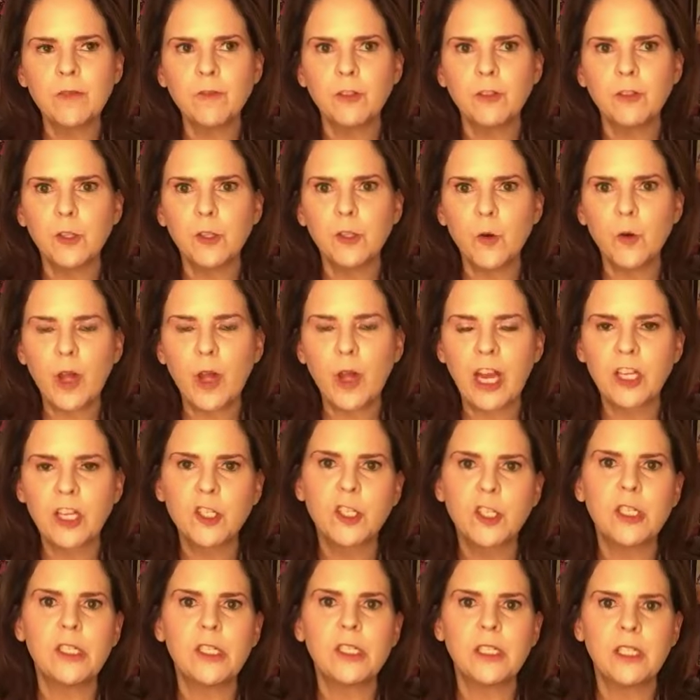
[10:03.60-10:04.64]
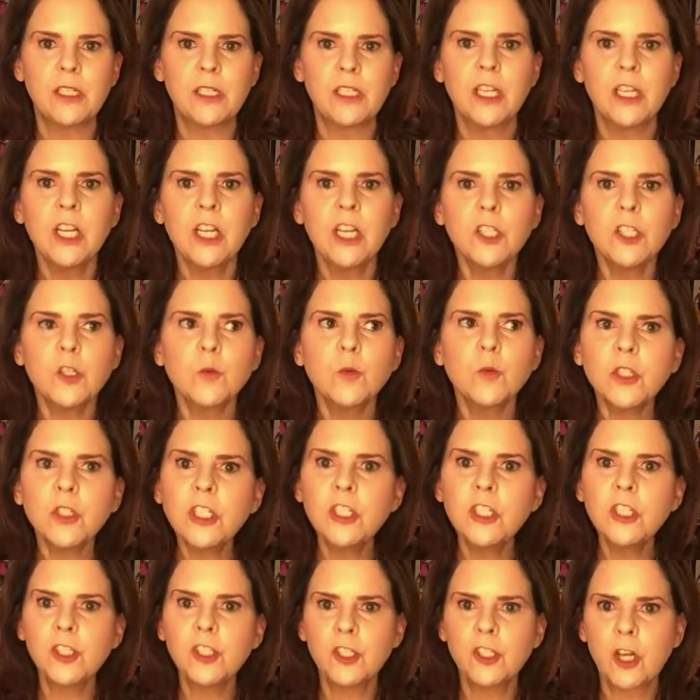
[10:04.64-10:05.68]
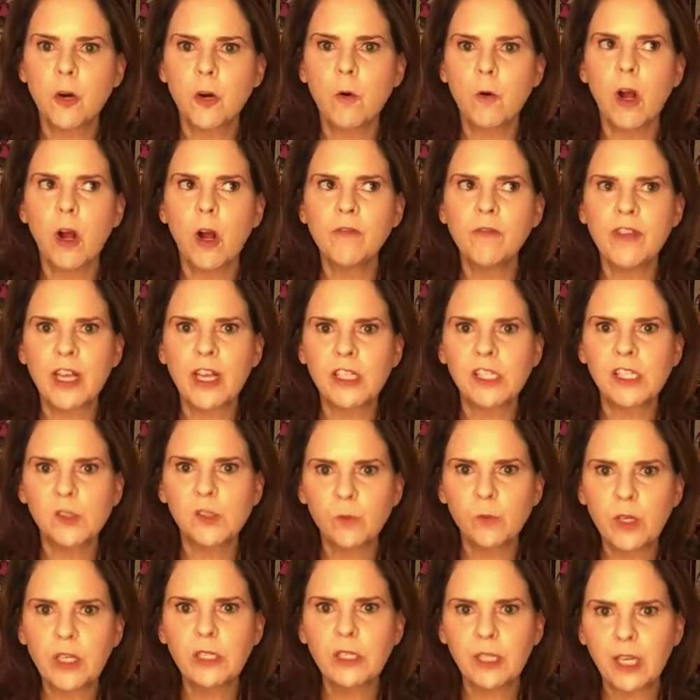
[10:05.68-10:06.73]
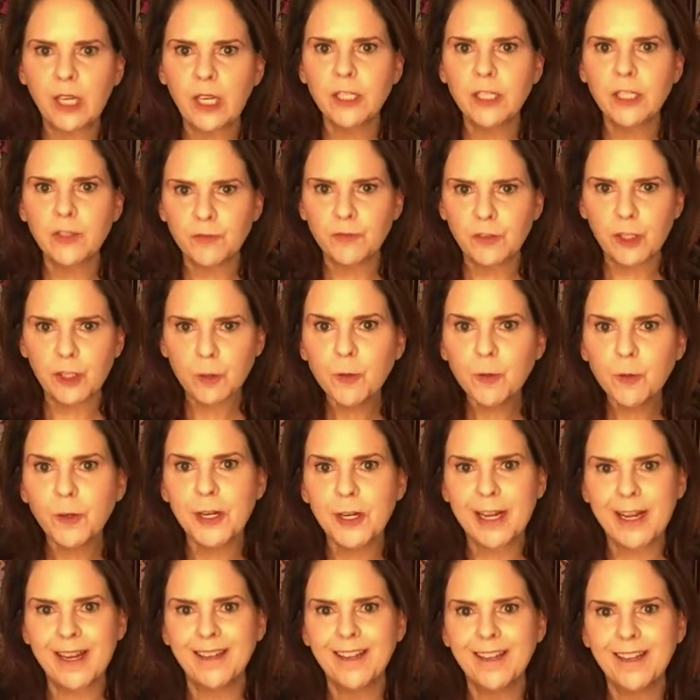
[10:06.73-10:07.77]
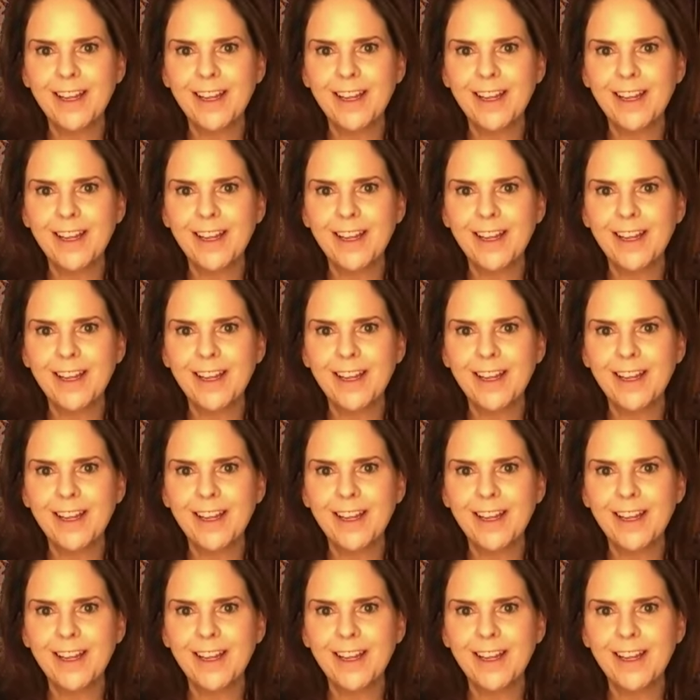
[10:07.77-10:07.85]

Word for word: different locations and to really just show off that sweet land of liberty